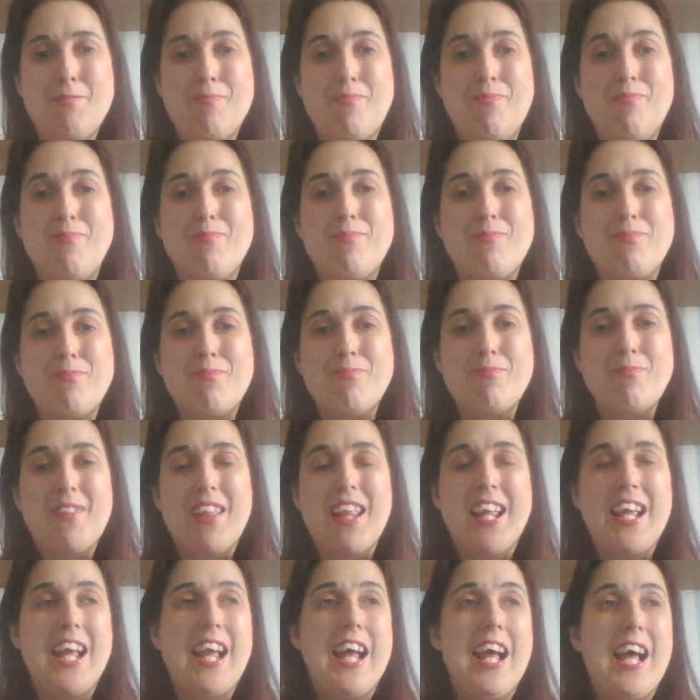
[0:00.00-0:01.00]

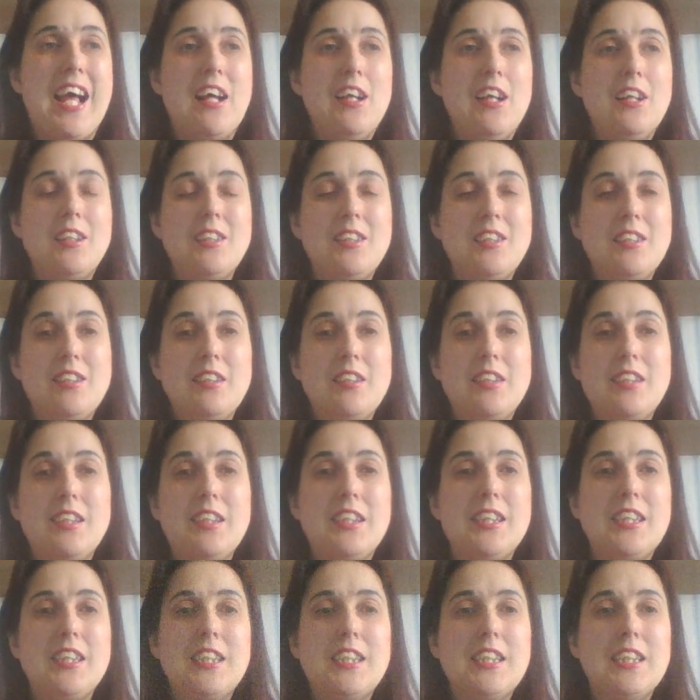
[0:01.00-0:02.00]

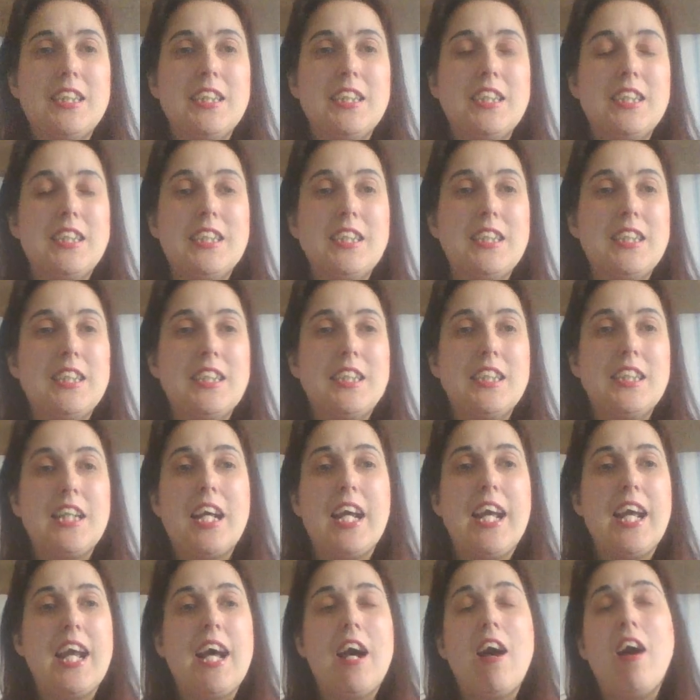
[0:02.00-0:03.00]

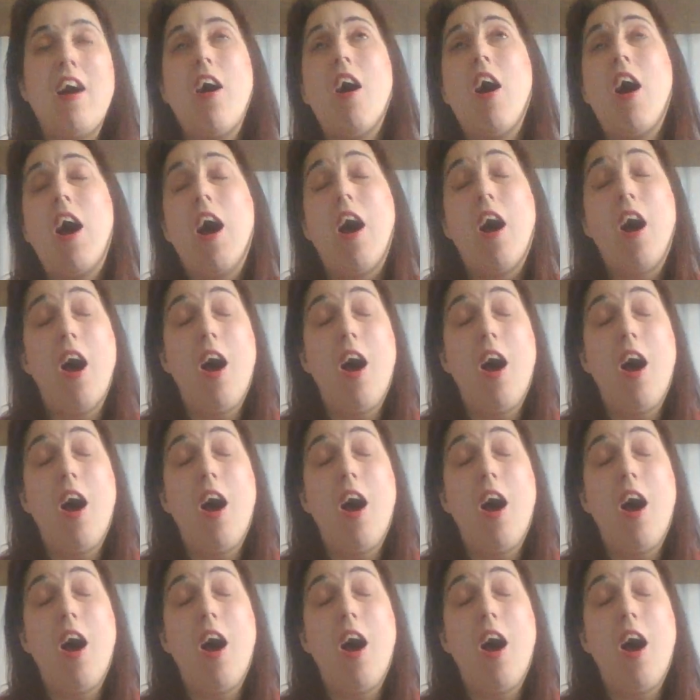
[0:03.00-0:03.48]
(no one is talking)